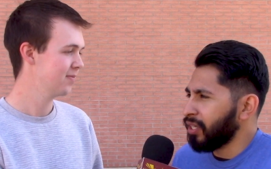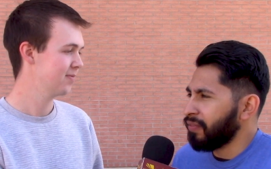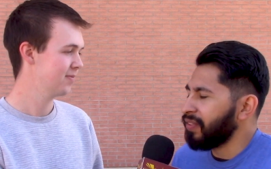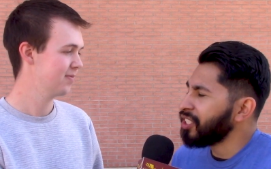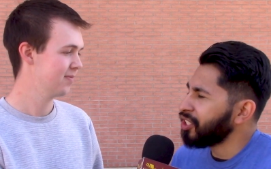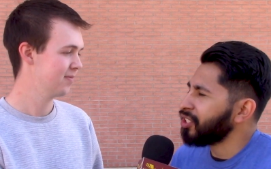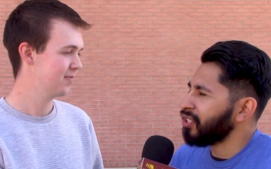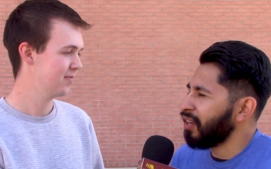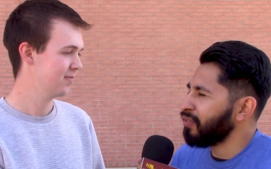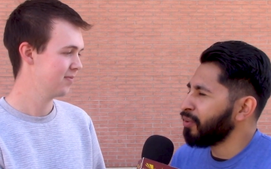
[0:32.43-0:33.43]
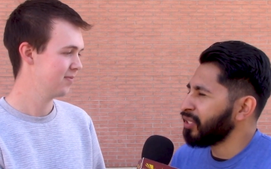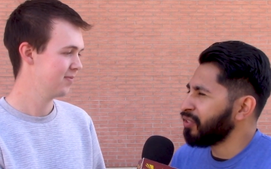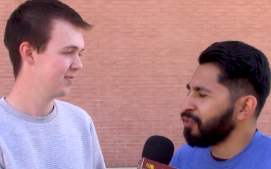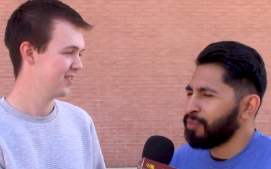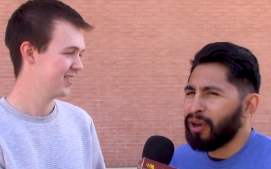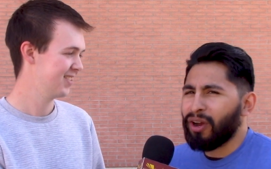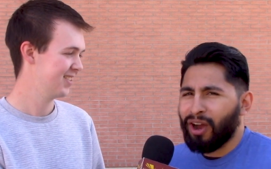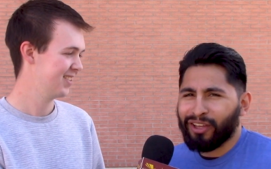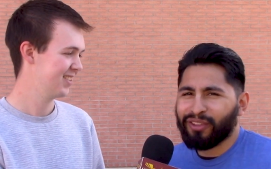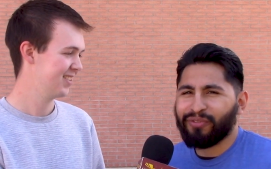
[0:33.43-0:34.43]
Speaker 1: visions of USC football
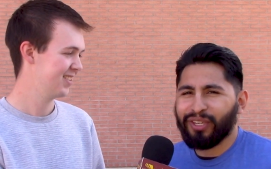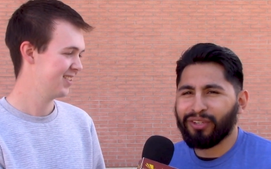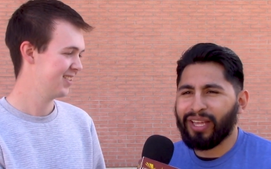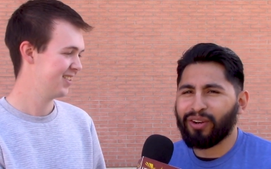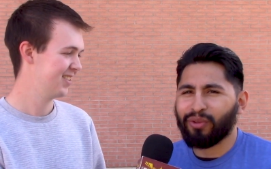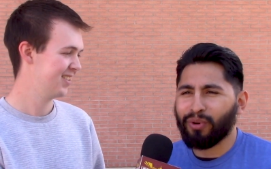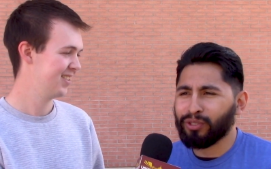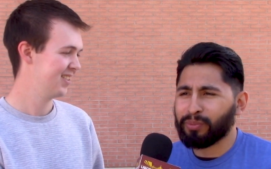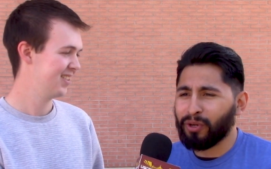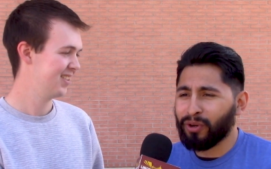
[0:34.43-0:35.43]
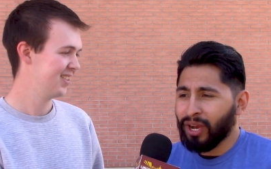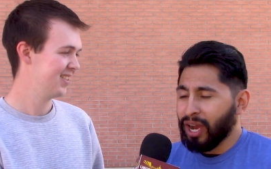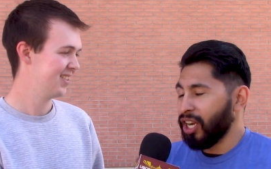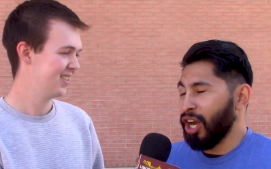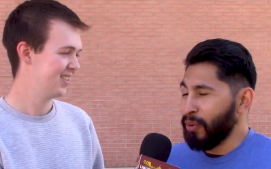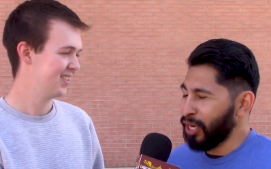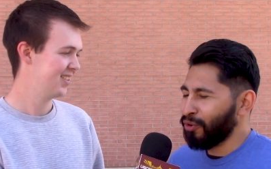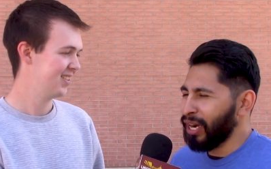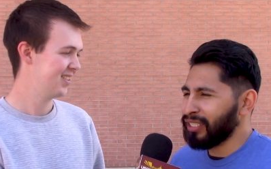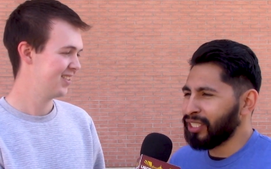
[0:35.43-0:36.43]
on the field at the Rose Bowl going
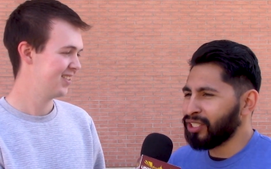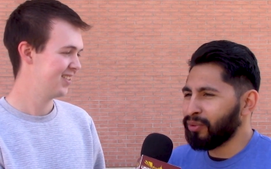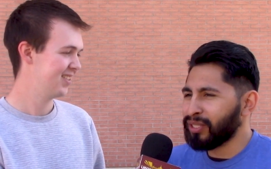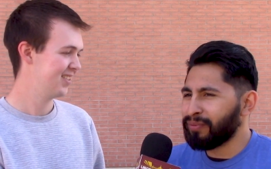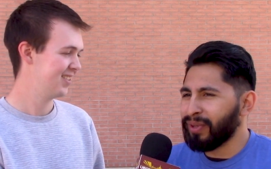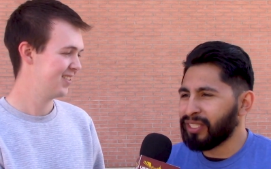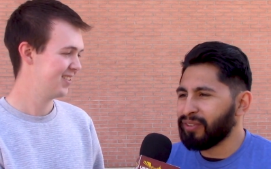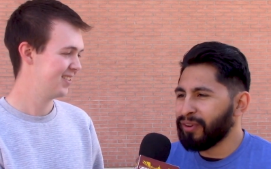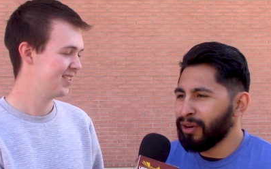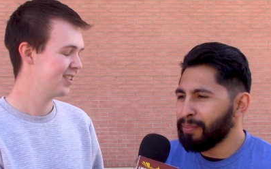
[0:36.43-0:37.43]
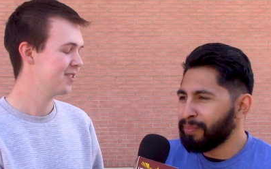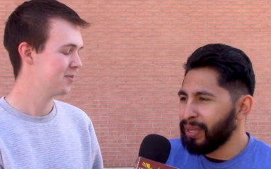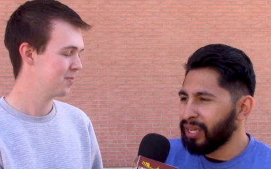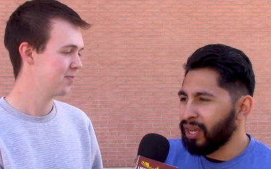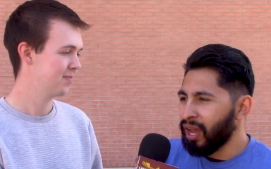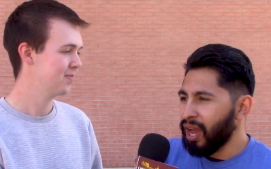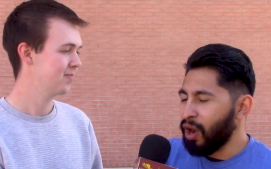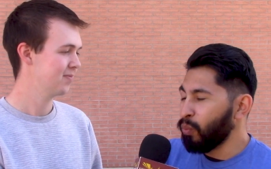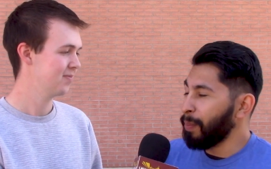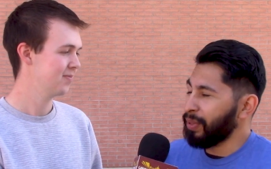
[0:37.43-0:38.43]
crazy. So it's a very big
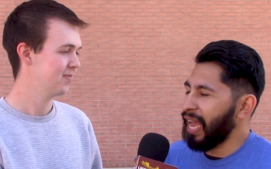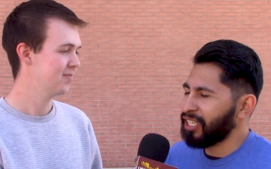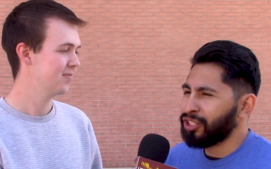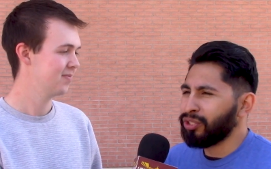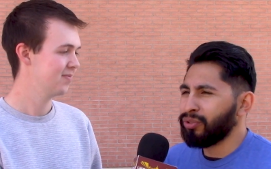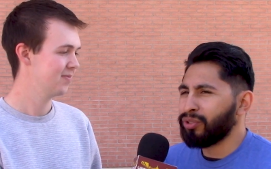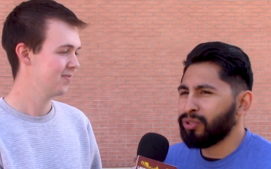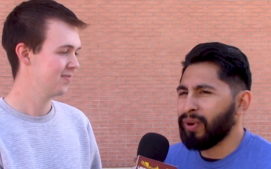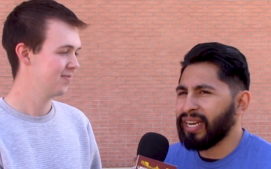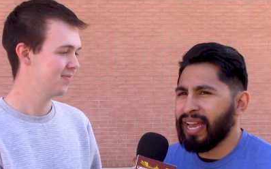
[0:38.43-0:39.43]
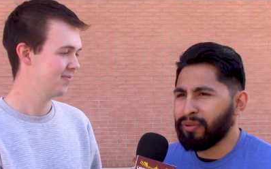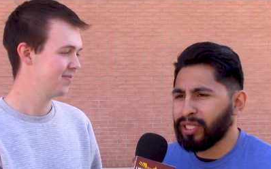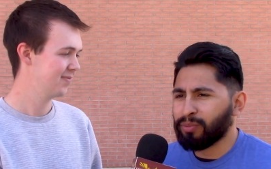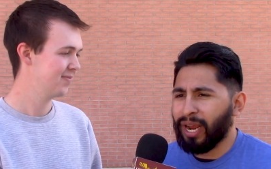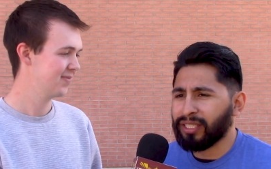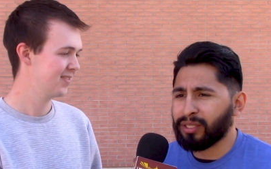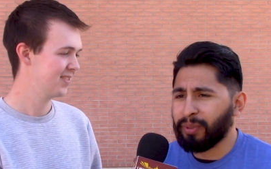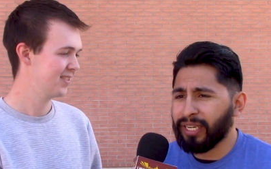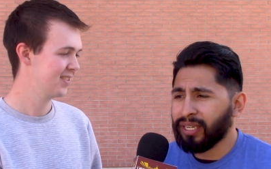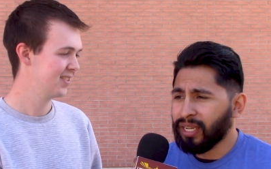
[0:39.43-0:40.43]
whiplash to right now in this practice,
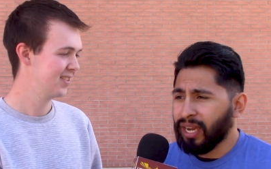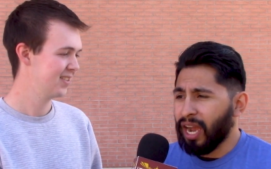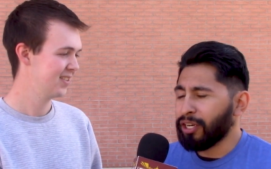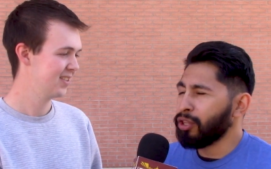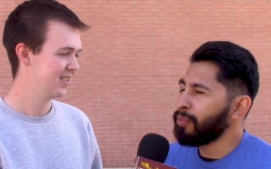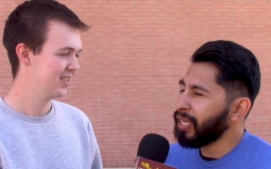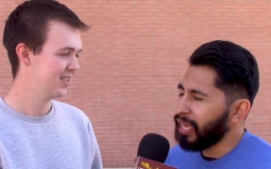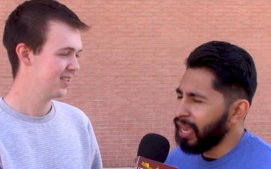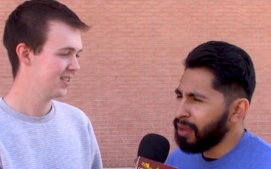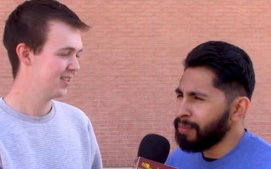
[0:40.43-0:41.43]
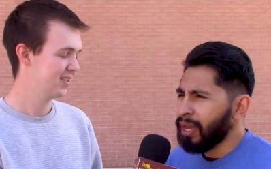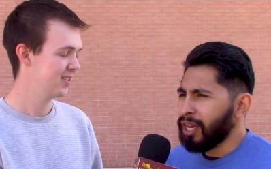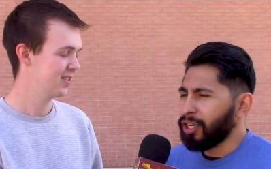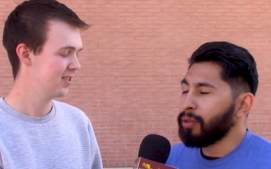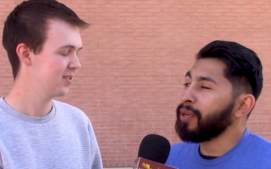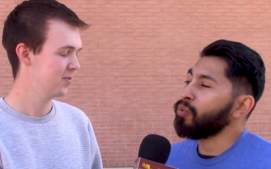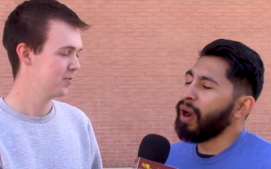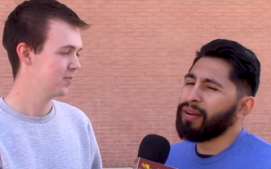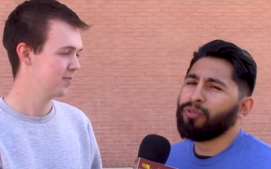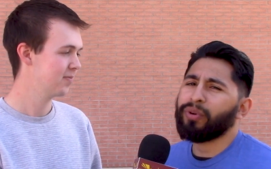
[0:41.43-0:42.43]
but another big game, another big
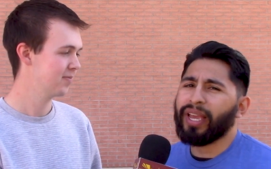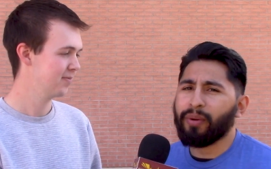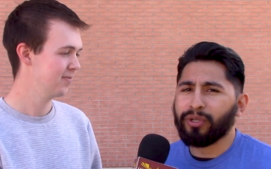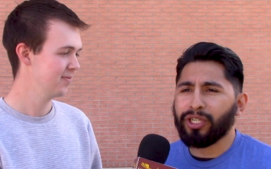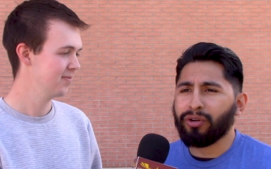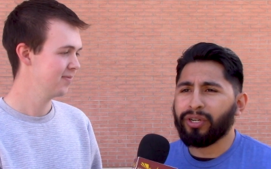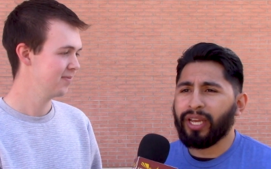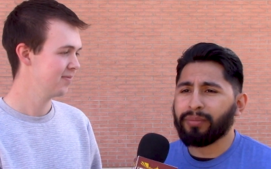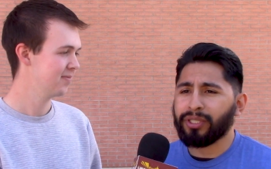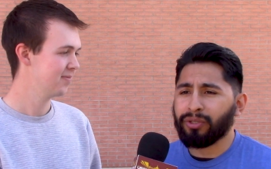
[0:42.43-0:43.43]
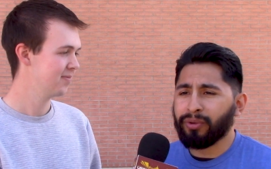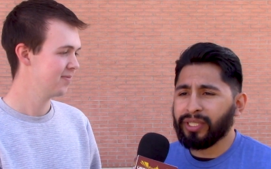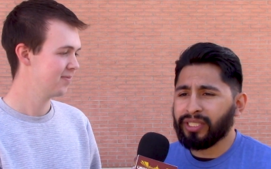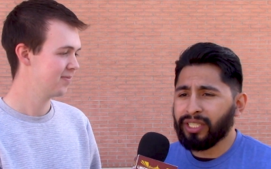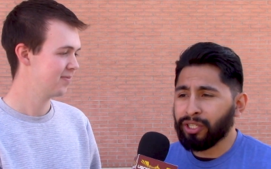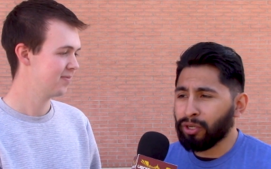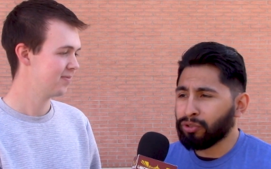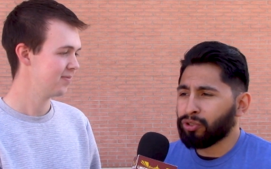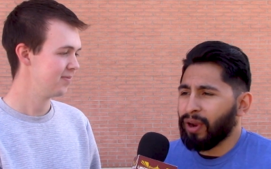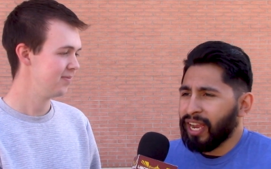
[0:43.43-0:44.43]
rivalry game with Notre Dame. So
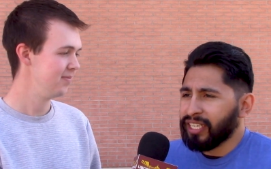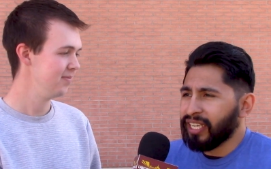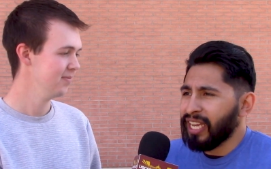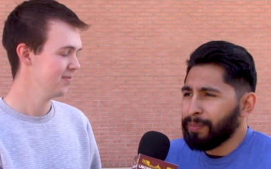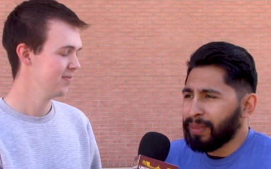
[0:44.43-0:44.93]
USC, trying to keep